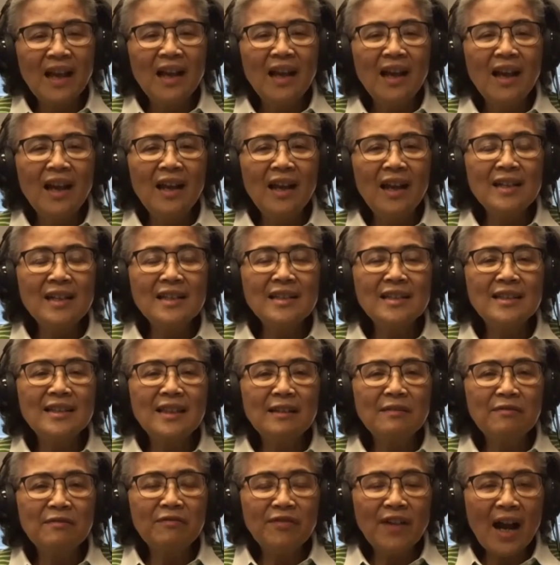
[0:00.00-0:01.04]
It is
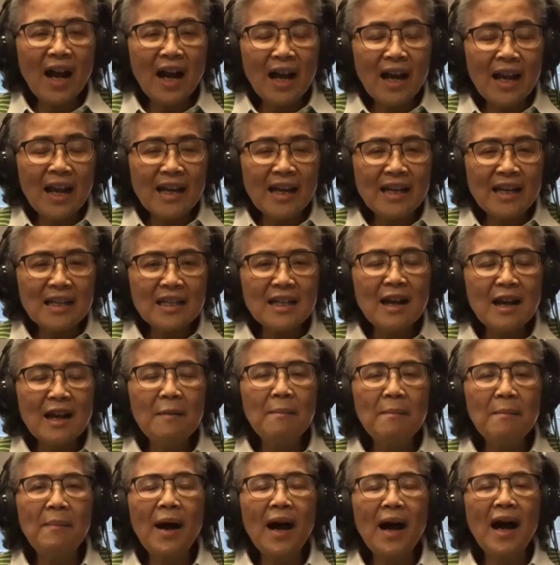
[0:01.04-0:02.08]
defined
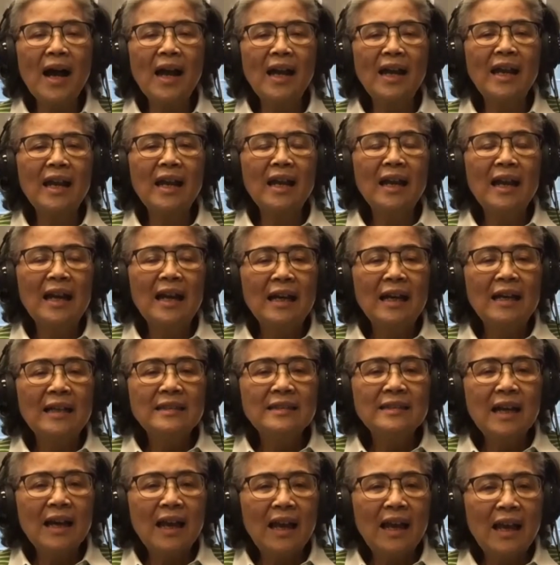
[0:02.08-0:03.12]
by
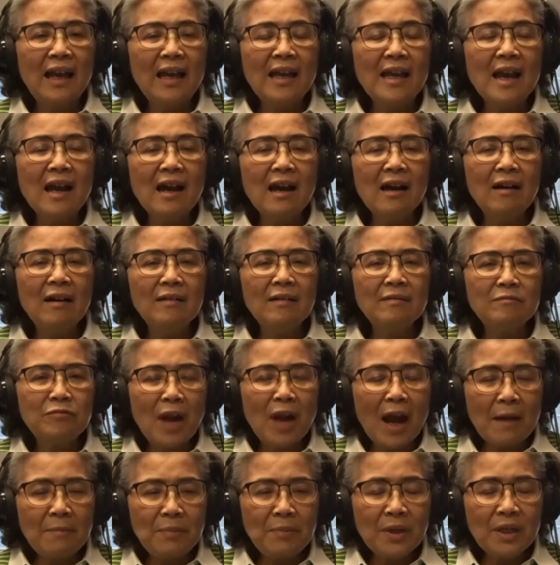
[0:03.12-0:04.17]
a
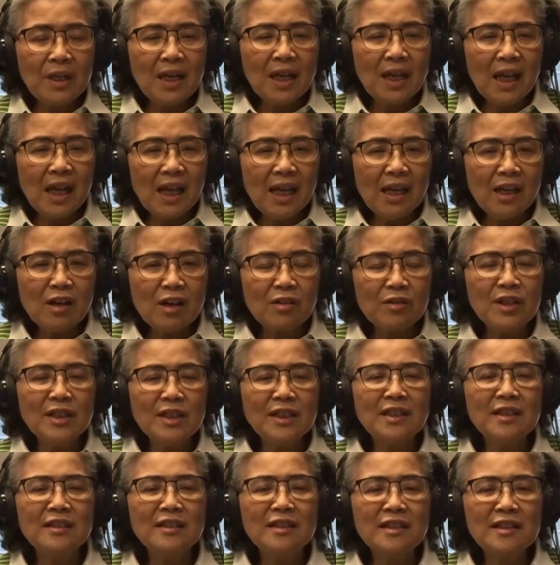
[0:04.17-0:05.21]
rapid
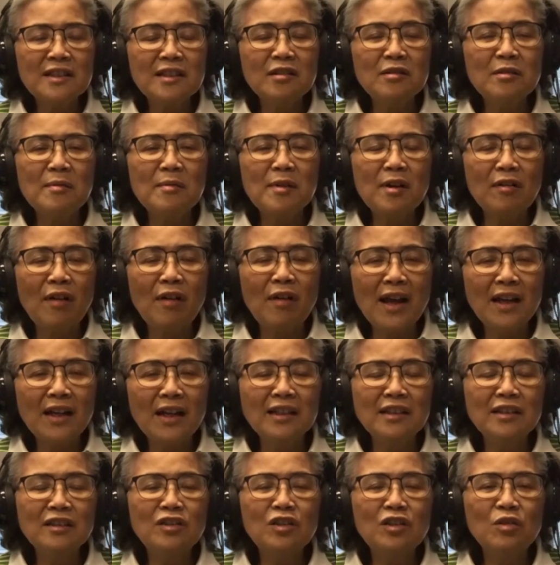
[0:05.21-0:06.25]
increase in the serum
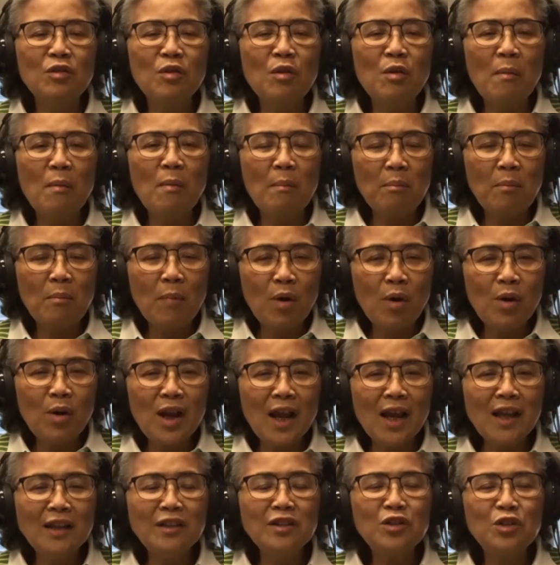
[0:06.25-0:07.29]
creatinine to more
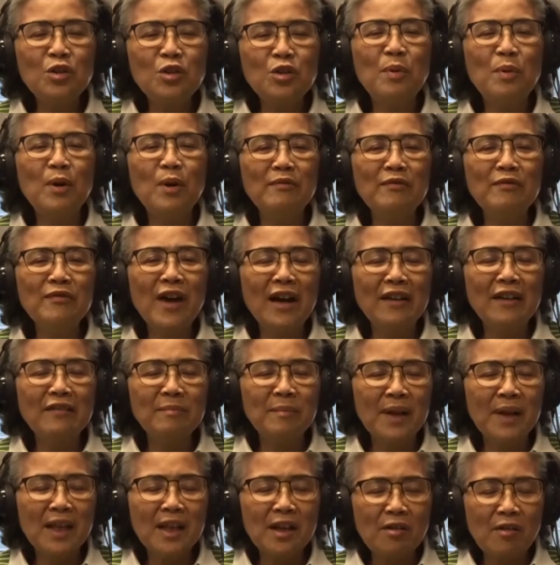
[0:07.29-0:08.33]
than 2.5
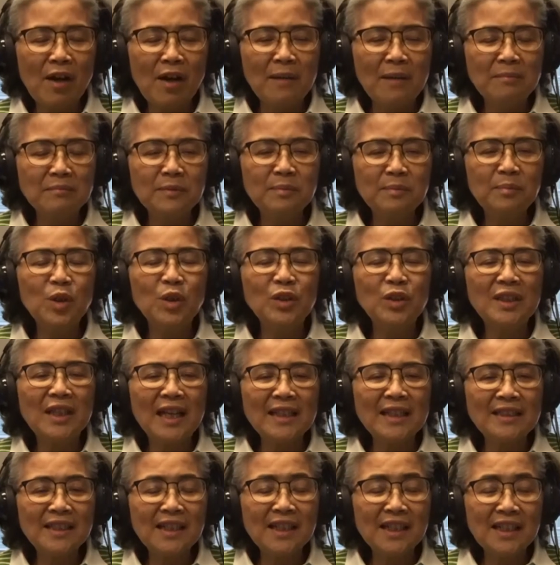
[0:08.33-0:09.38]
milligrams per
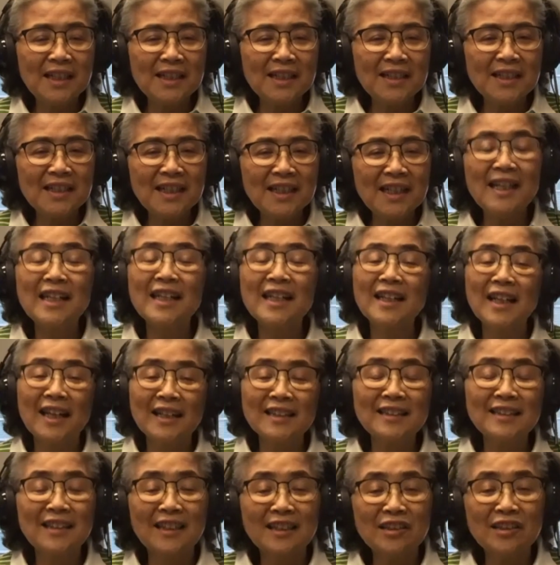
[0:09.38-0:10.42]
deciliter in
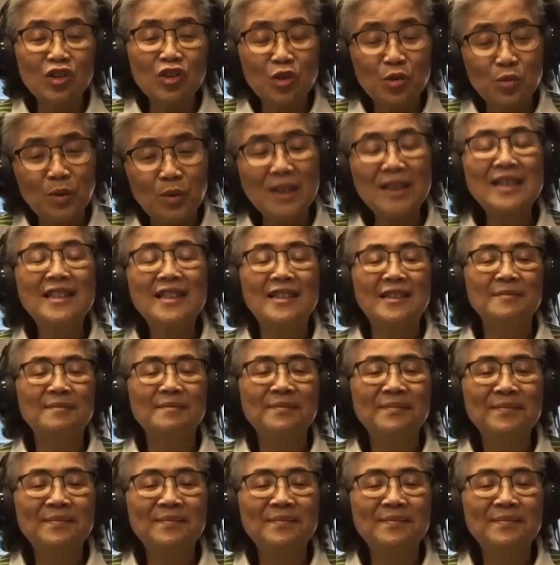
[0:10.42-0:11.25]
less than 2 weeks.